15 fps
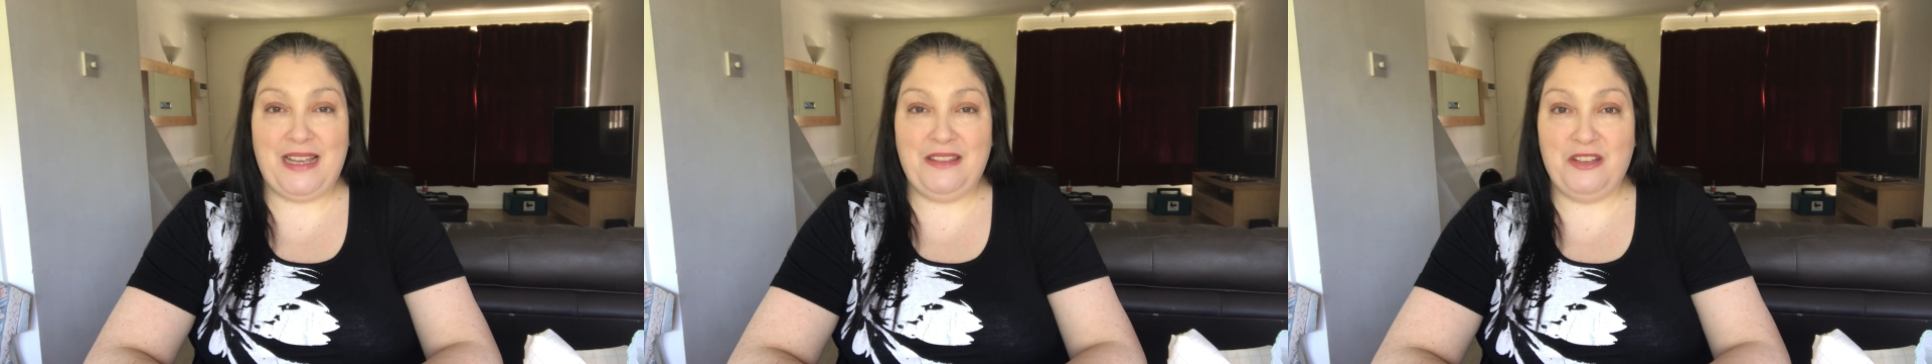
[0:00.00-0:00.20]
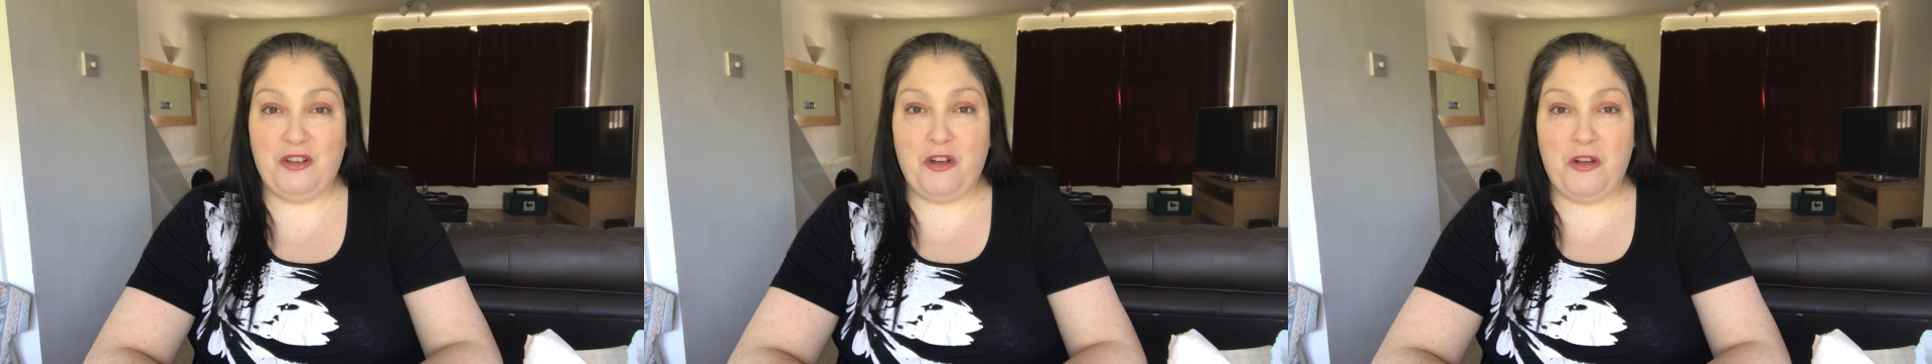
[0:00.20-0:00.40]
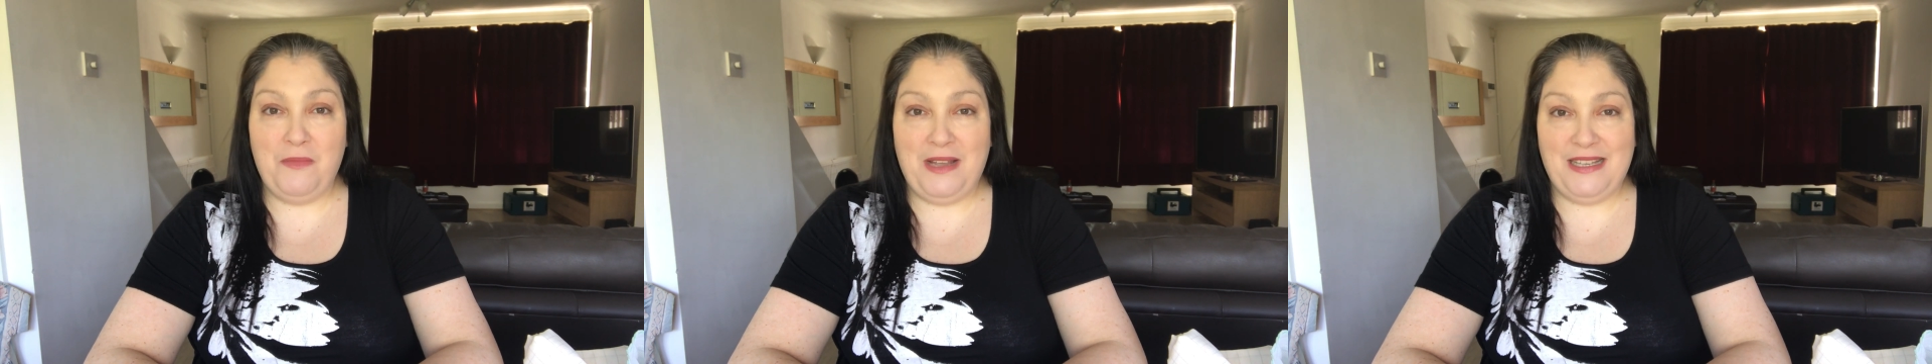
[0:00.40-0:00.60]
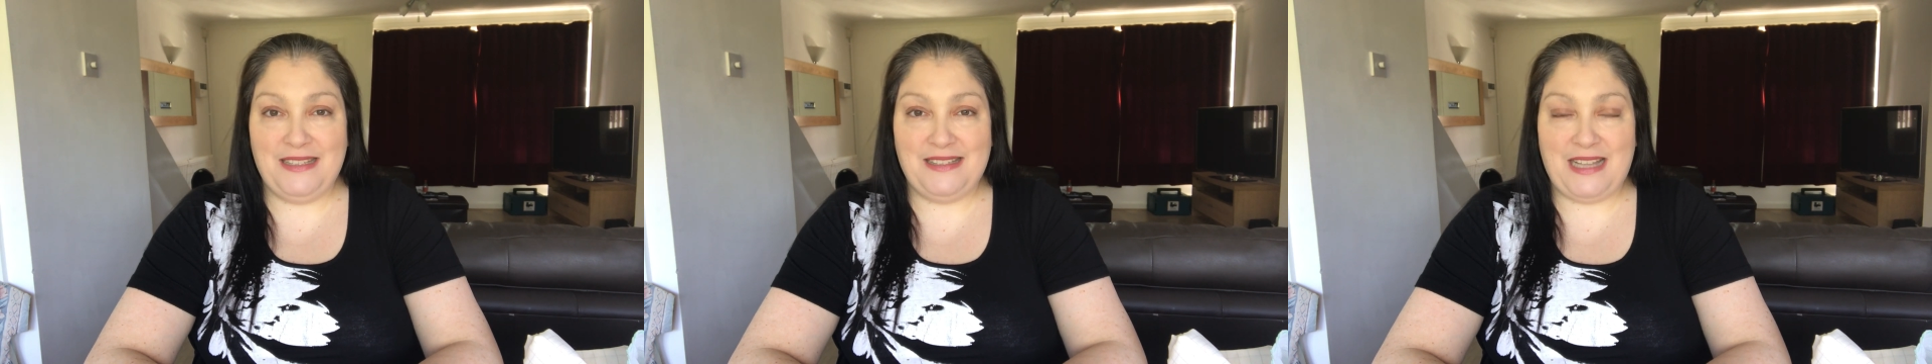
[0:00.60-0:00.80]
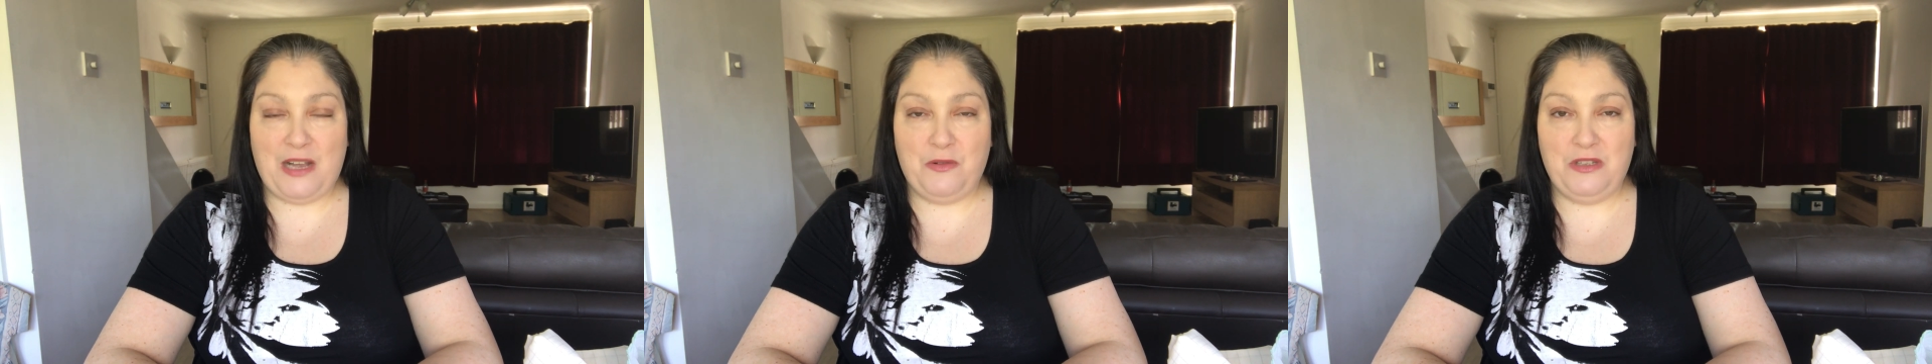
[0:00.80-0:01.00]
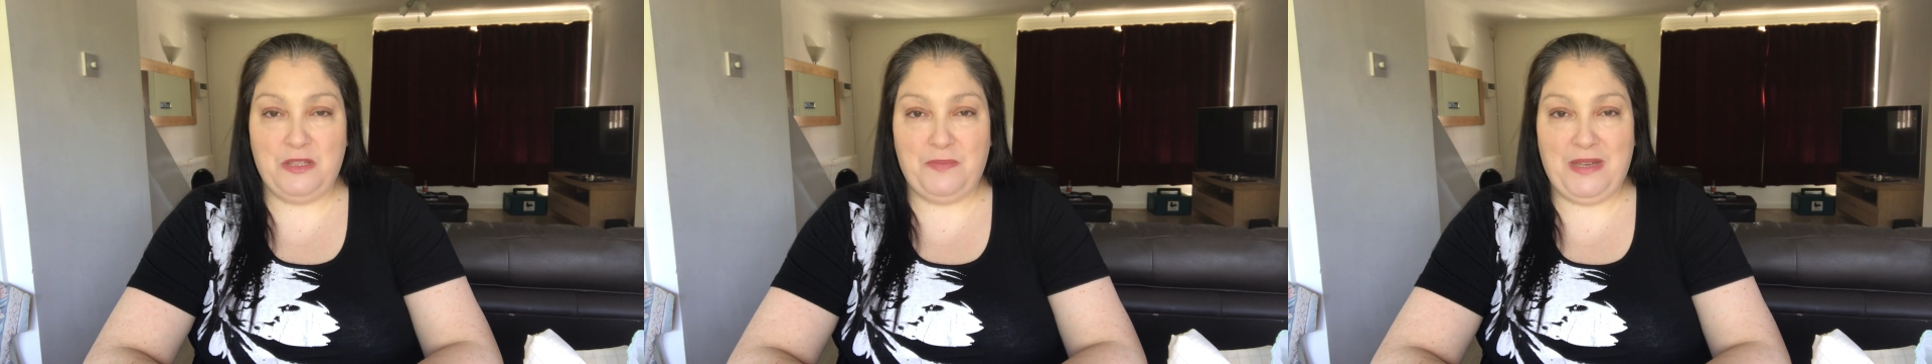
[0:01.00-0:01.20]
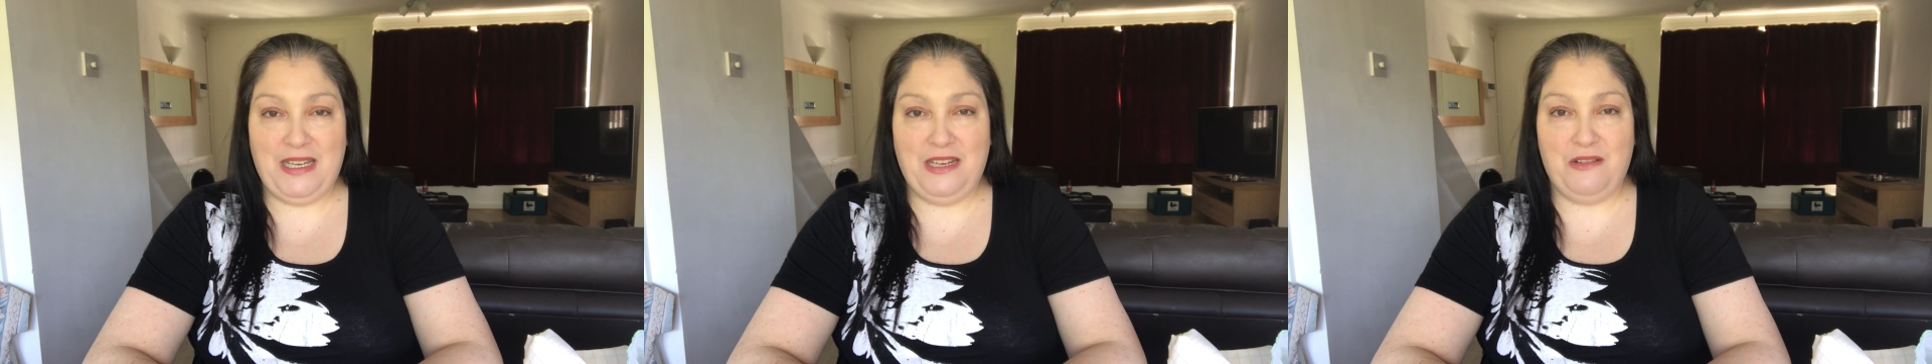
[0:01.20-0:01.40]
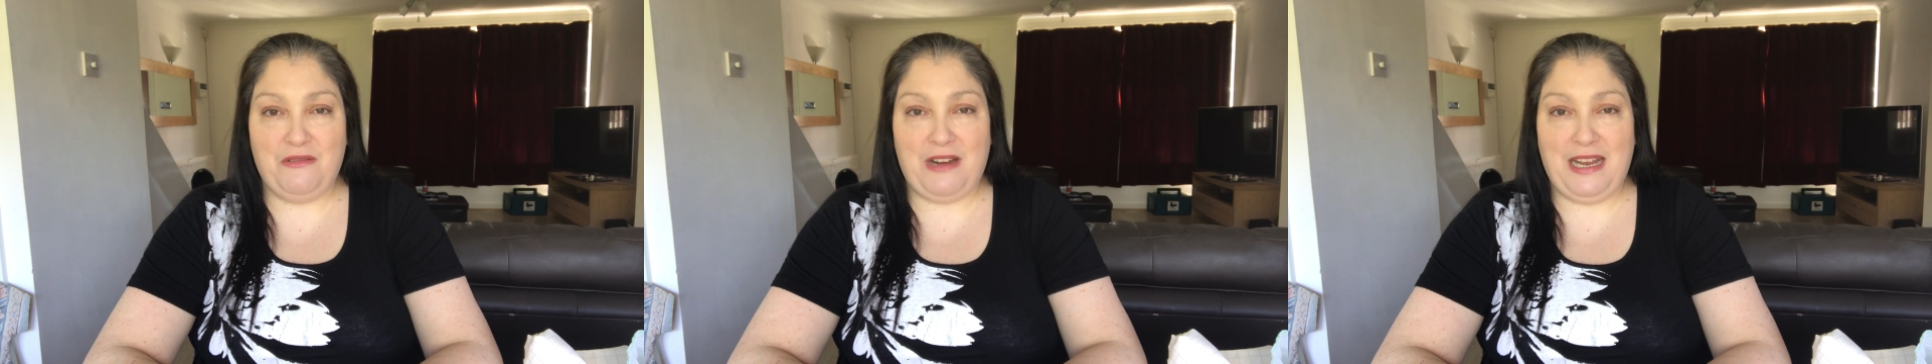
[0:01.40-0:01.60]
in the comments, that would be
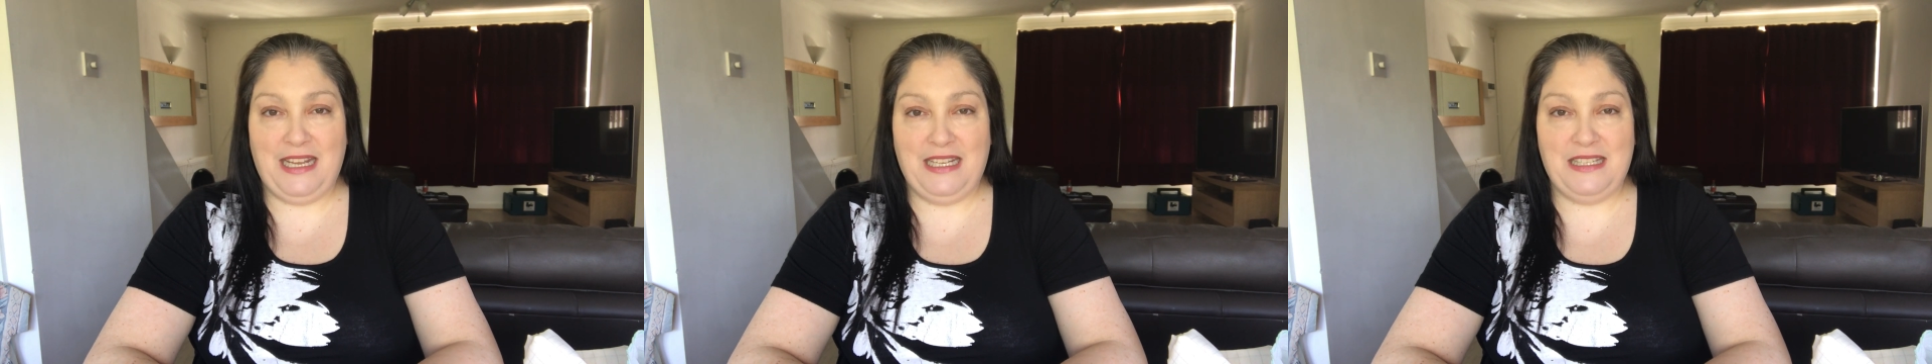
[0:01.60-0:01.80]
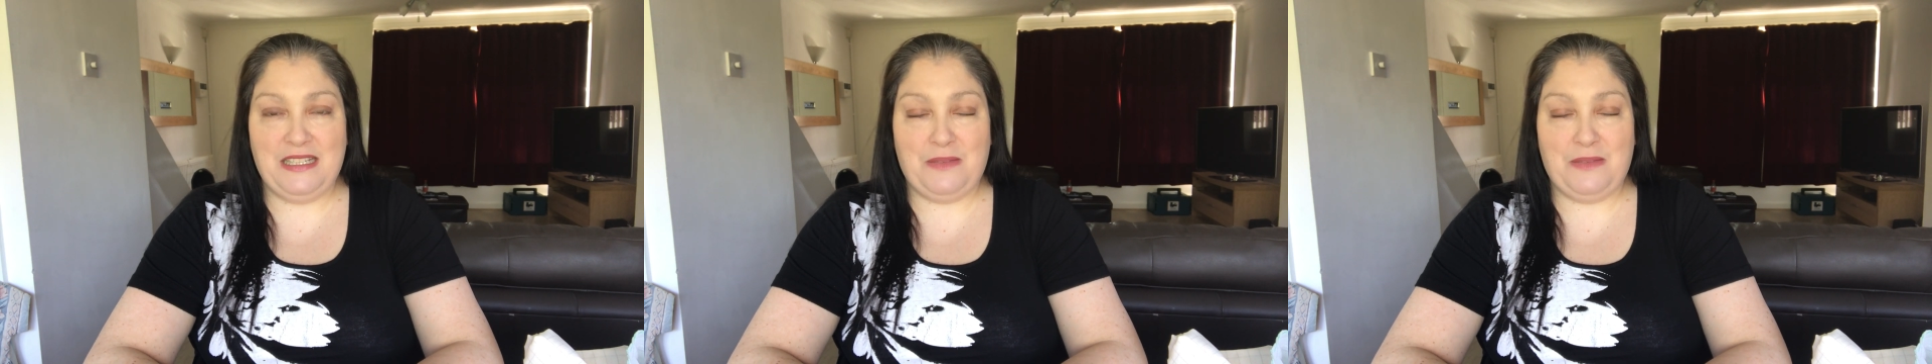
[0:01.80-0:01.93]
great,